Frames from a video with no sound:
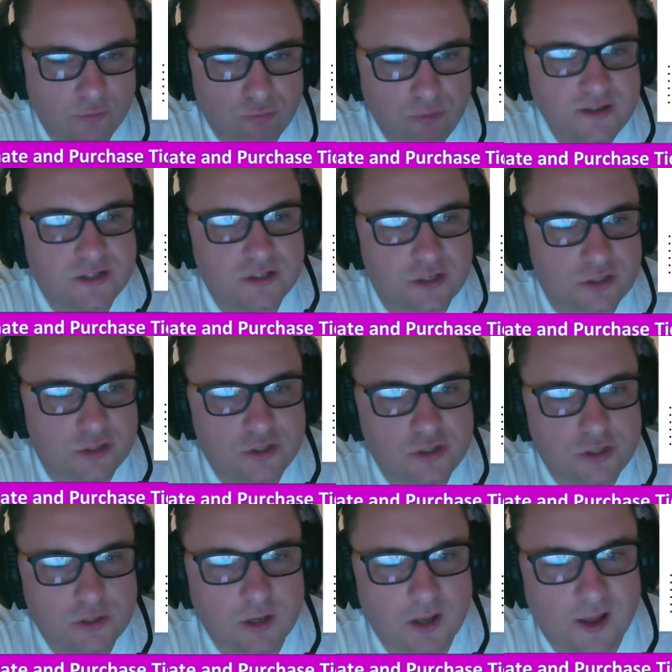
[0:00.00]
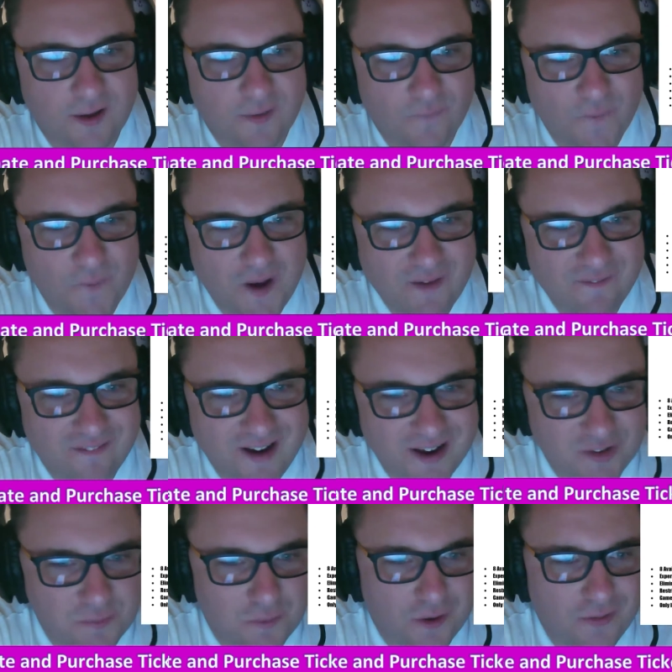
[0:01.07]
resident Warhammer
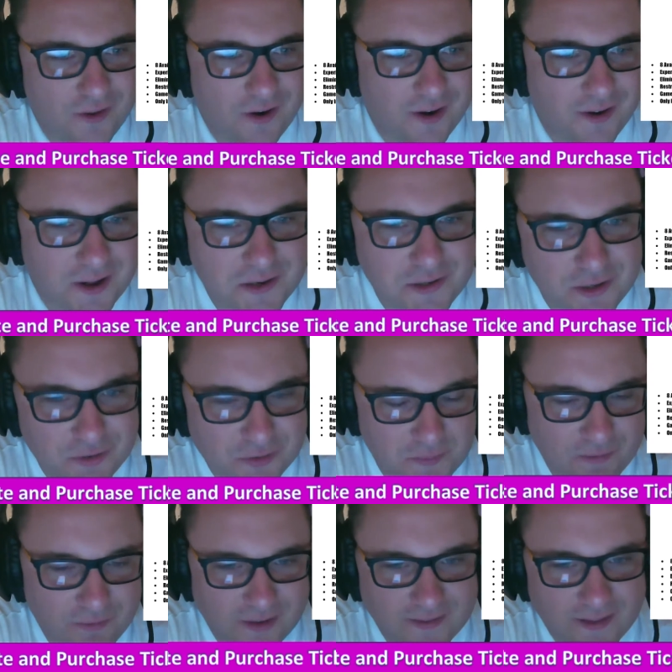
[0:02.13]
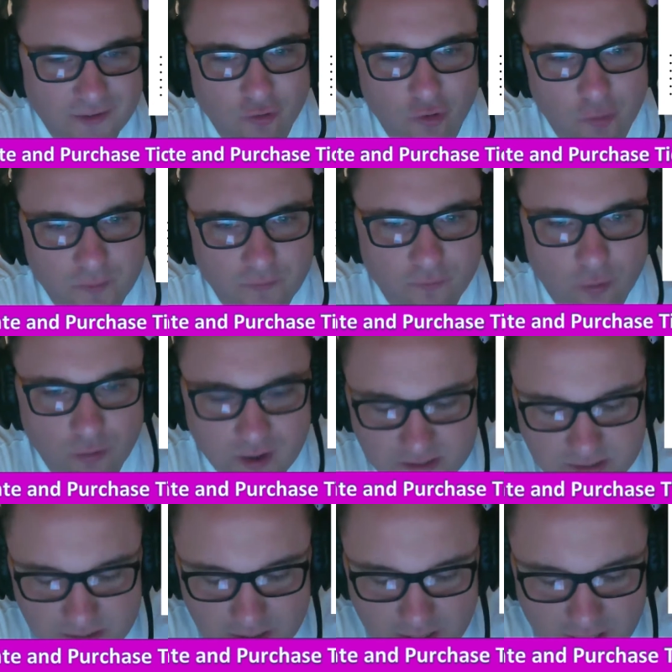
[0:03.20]
expert that I know, who's going to be running that tournament for
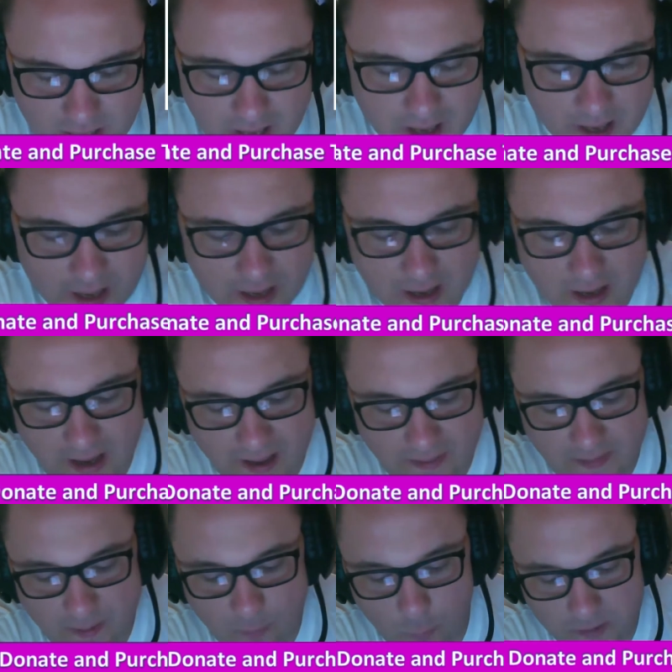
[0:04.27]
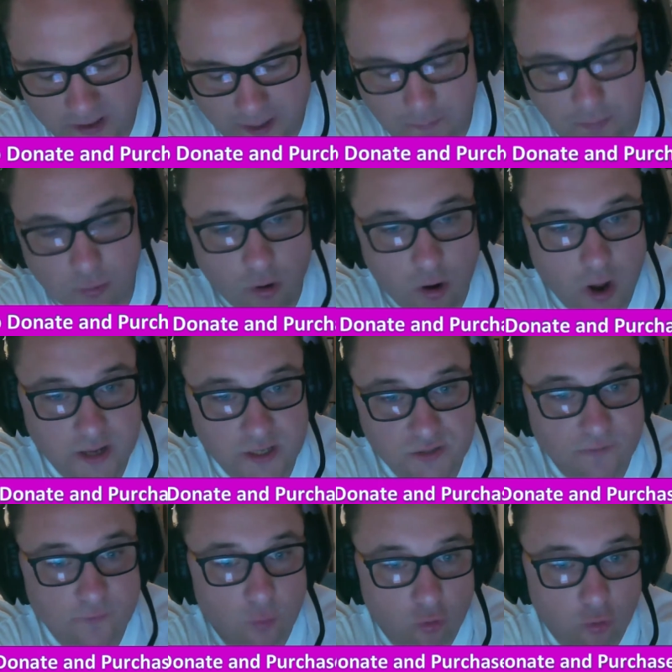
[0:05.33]
us. And there will be a prize
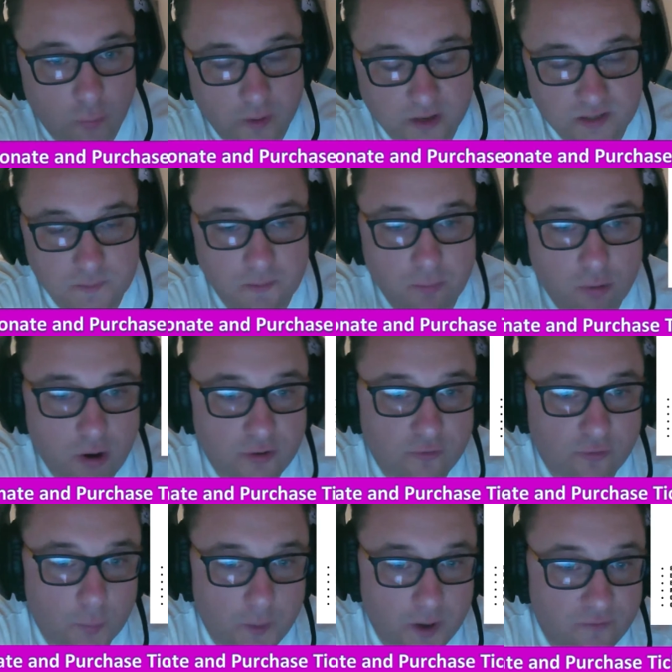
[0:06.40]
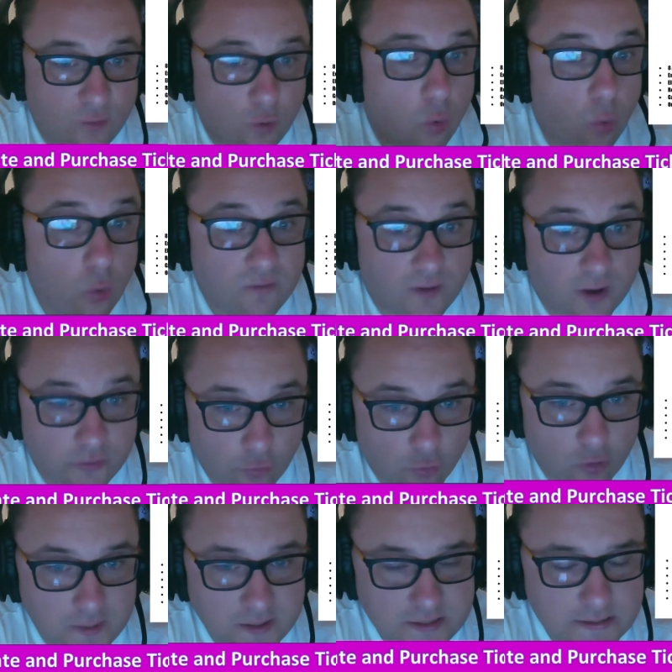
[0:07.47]
for the winner. So there'll be a prize for the winner for all of our
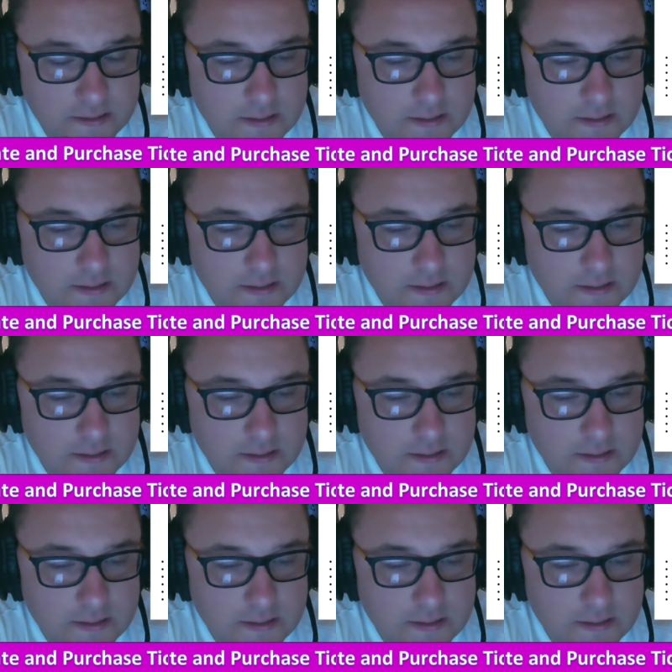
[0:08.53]
tournaments.